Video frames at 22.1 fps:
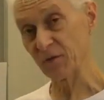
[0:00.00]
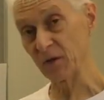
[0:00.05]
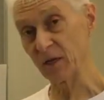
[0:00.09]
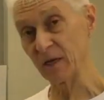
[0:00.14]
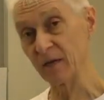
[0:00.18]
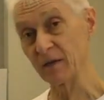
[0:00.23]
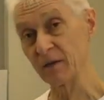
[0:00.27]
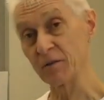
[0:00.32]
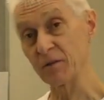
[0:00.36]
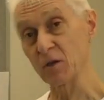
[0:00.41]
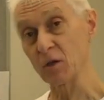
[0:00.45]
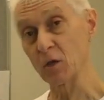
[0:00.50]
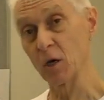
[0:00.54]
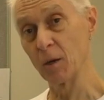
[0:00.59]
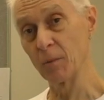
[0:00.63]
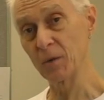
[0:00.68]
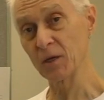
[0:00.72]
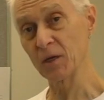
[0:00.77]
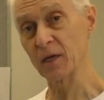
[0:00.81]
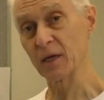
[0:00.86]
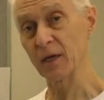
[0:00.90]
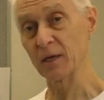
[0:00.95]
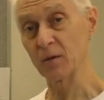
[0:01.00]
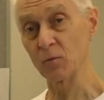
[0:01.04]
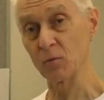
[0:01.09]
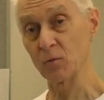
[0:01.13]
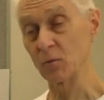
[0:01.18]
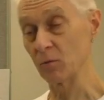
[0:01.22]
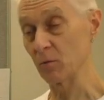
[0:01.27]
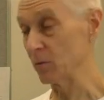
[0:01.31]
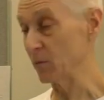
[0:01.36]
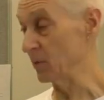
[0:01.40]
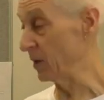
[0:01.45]
you get into the complicated
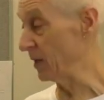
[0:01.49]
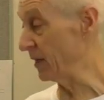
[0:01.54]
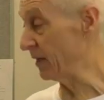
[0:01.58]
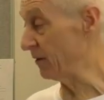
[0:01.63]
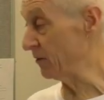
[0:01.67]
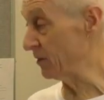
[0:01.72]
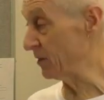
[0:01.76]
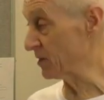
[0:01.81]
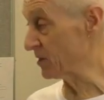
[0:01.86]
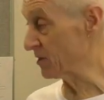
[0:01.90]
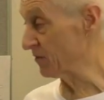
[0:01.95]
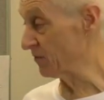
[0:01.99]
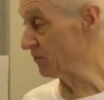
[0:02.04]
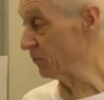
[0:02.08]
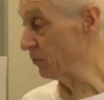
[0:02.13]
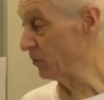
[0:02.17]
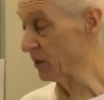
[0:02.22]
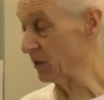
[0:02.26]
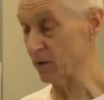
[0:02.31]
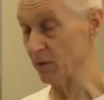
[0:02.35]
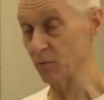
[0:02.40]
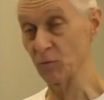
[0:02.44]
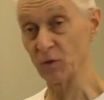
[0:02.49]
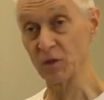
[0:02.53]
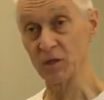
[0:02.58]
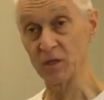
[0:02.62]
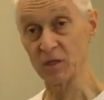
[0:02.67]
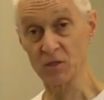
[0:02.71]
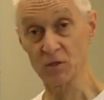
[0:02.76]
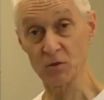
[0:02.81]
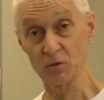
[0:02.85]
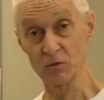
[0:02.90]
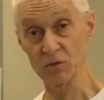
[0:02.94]
areas of working with
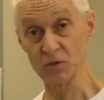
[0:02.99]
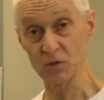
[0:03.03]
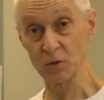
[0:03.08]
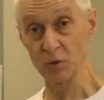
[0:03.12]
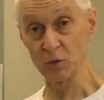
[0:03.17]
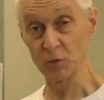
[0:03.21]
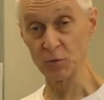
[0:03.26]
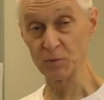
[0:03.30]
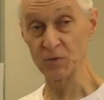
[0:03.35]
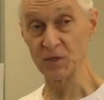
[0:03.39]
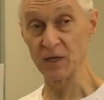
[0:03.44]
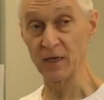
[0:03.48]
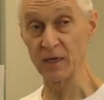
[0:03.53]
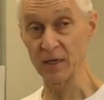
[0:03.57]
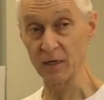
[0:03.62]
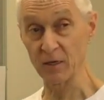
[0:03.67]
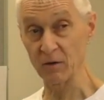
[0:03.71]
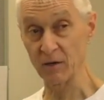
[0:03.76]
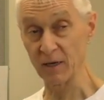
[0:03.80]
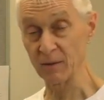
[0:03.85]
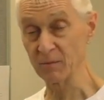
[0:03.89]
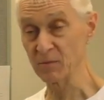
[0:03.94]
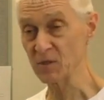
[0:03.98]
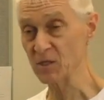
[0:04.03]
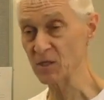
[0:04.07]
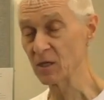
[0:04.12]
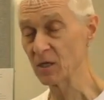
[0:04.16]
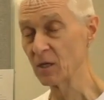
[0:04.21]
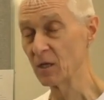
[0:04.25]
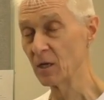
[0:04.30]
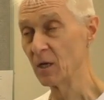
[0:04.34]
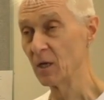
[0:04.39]
these causal loop diagrams,